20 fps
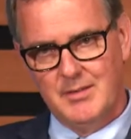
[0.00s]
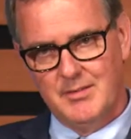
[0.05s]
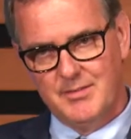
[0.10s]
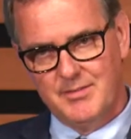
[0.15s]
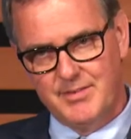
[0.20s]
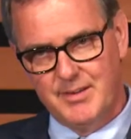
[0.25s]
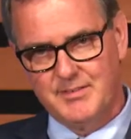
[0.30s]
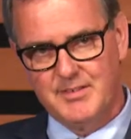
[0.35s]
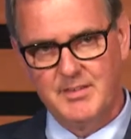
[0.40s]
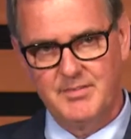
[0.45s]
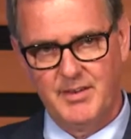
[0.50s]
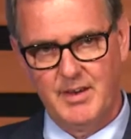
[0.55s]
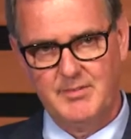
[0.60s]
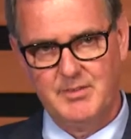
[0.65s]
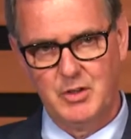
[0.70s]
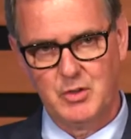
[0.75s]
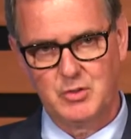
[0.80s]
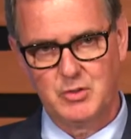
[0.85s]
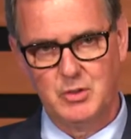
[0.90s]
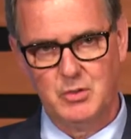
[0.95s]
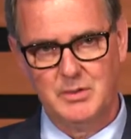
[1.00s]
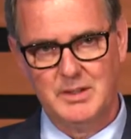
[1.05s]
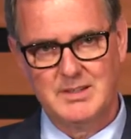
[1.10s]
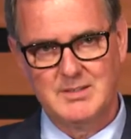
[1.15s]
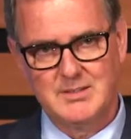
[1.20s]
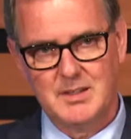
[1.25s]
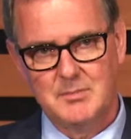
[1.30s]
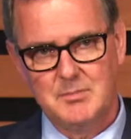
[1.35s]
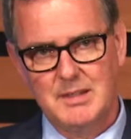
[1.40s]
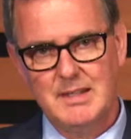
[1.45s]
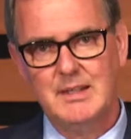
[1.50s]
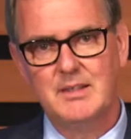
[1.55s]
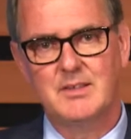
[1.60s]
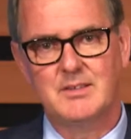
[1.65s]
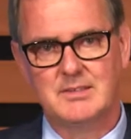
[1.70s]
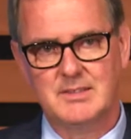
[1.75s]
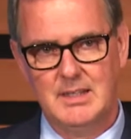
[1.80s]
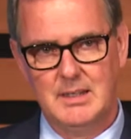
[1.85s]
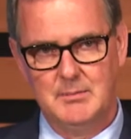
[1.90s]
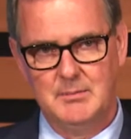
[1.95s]
55 years old, it's not meaning the
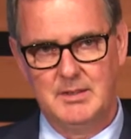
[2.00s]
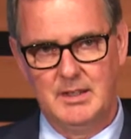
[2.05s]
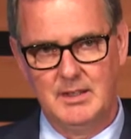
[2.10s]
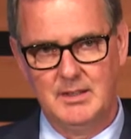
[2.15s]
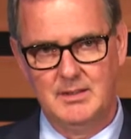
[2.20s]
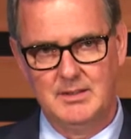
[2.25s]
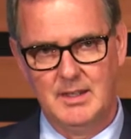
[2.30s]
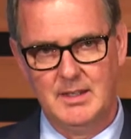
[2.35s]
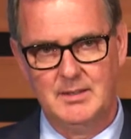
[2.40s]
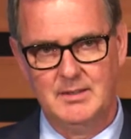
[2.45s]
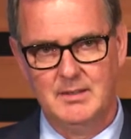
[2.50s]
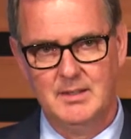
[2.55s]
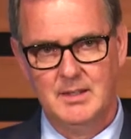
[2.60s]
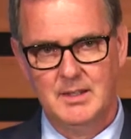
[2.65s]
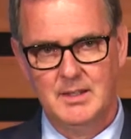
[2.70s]
same thing. Then